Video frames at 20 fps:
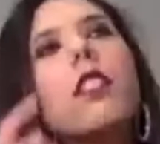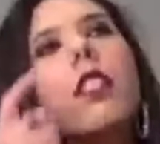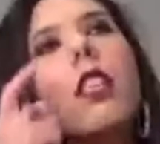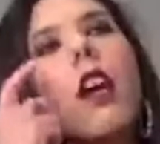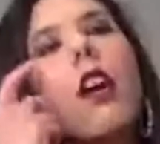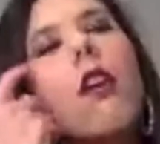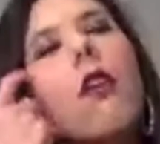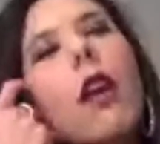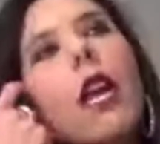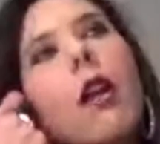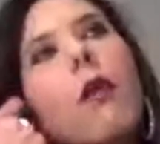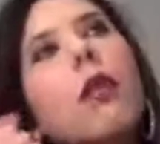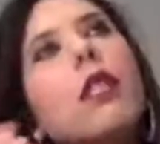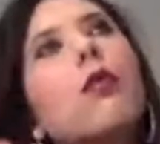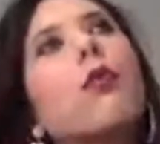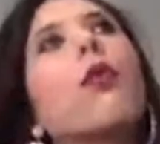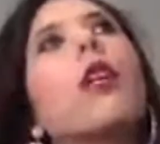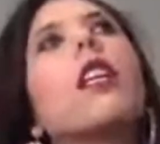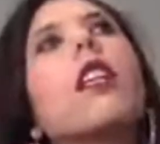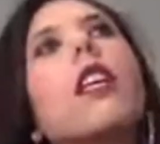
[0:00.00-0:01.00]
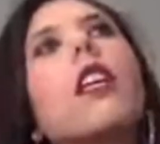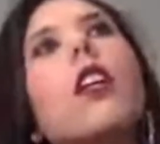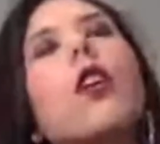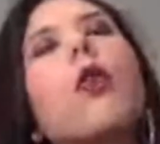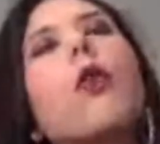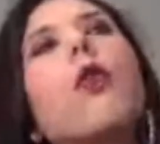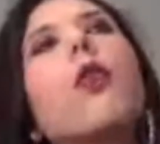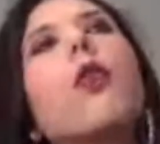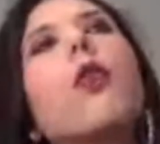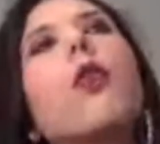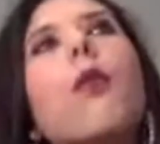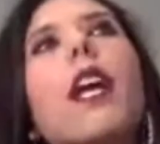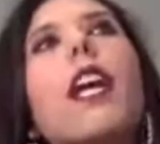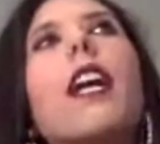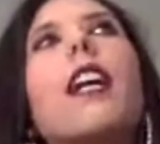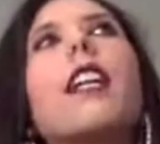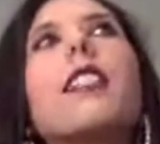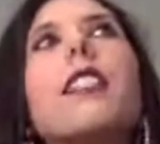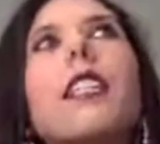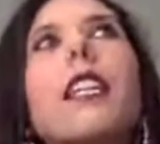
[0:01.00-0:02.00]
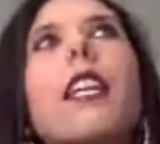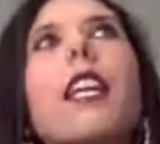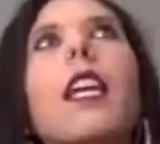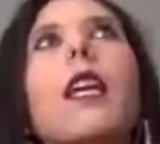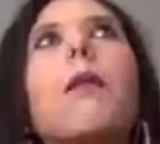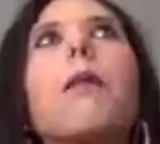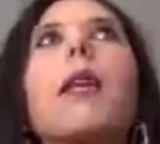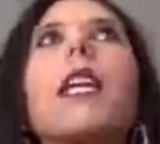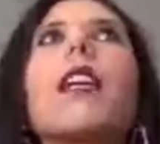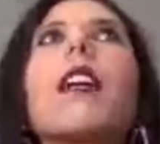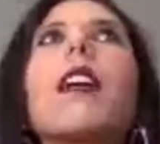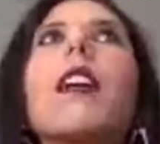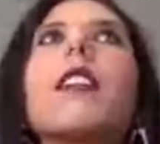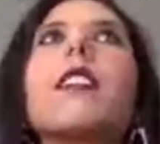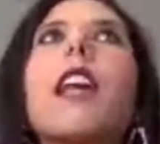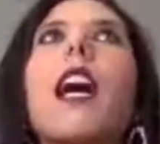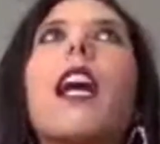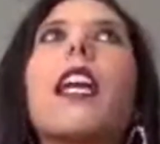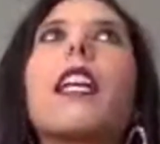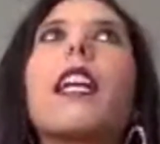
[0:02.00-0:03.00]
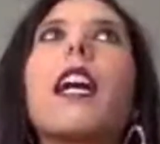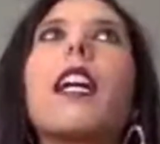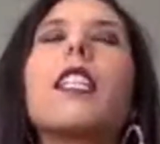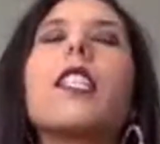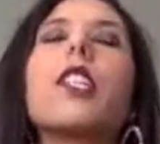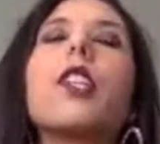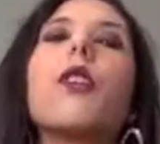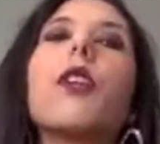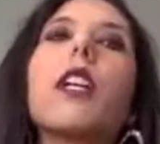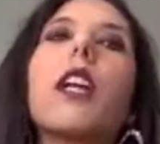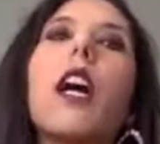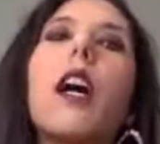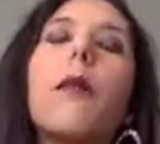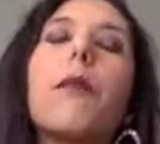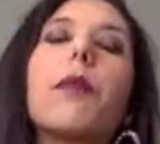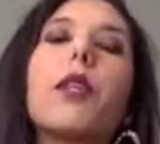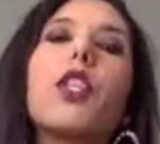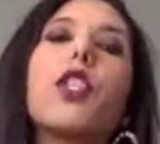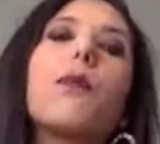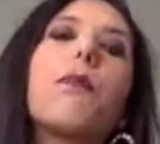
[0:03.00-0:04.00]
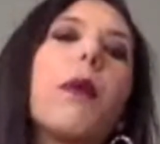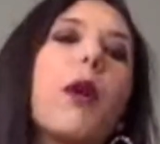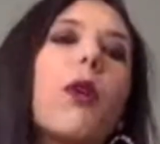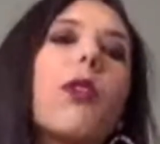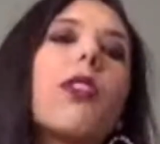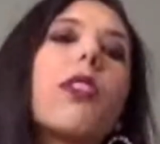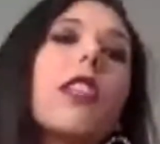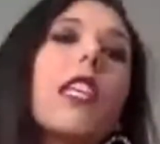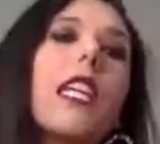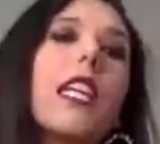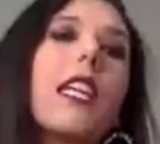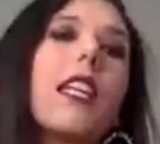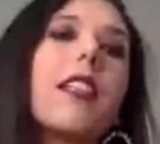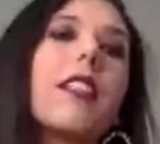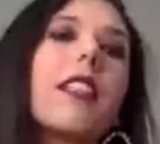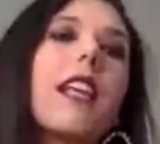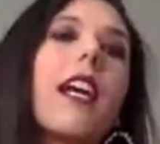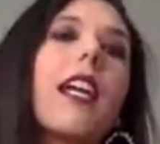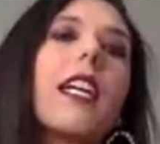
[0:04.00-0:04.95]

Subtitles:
So it was really cool the way I did it because I got to accomplish both things.